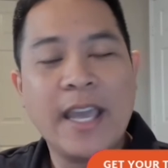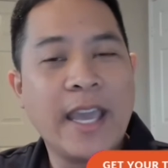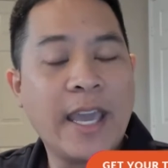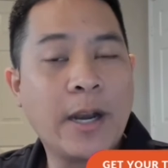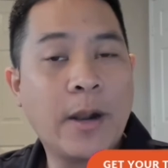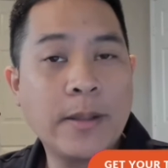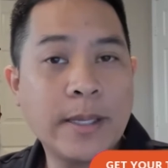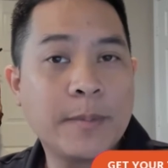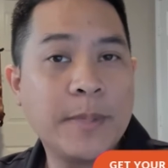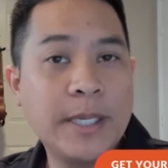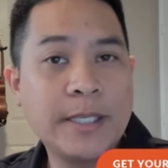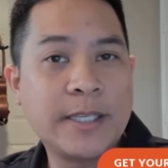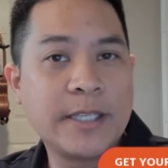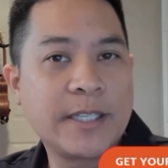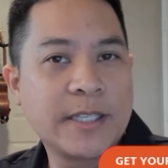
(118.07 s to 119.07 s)
And all that
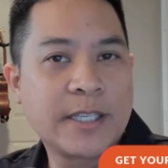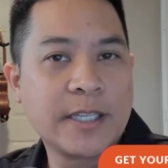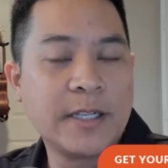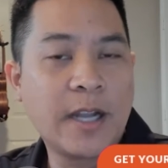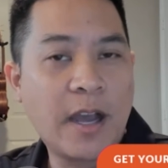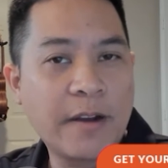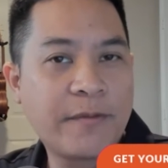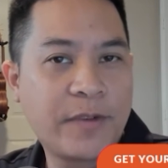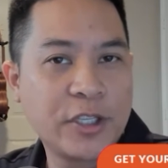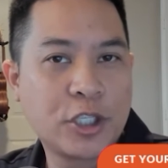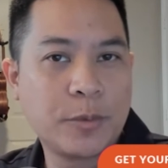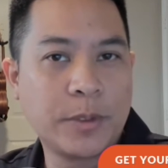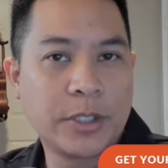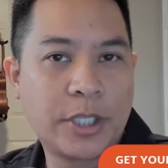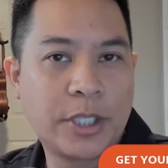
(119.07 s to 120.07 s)
means is it's a
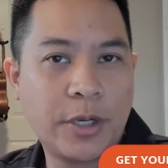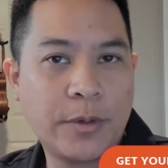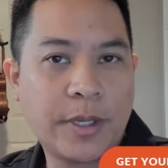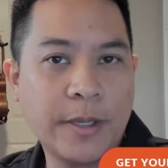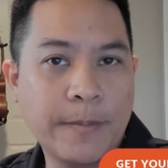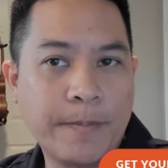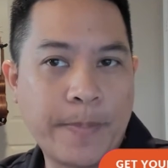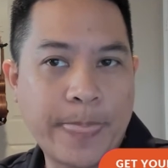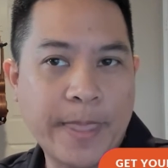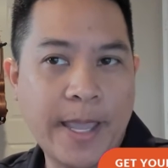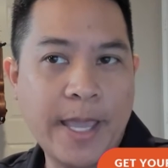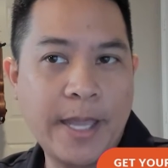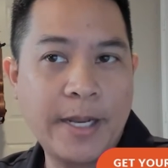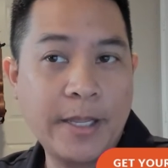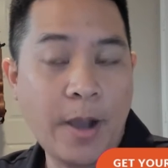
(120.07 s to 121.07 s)
non-fungible token.
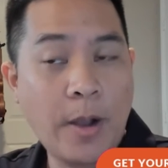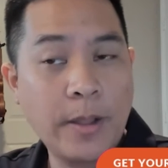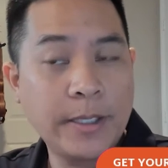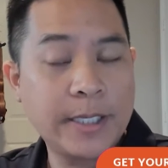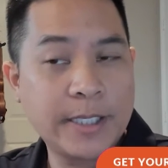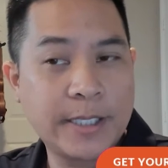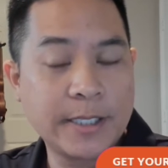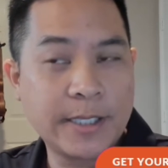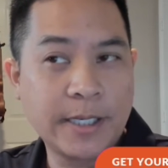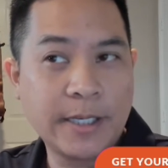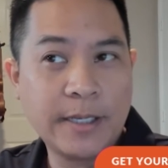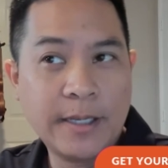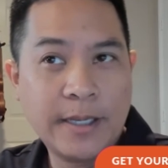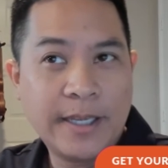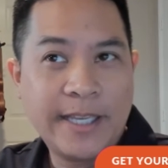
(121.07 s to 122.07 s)
And all it is
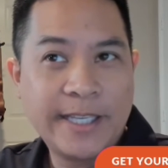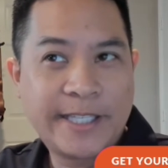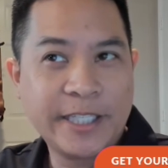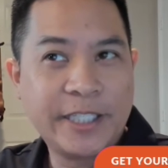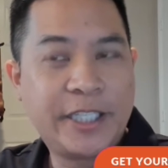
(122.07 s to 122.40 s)
a it's a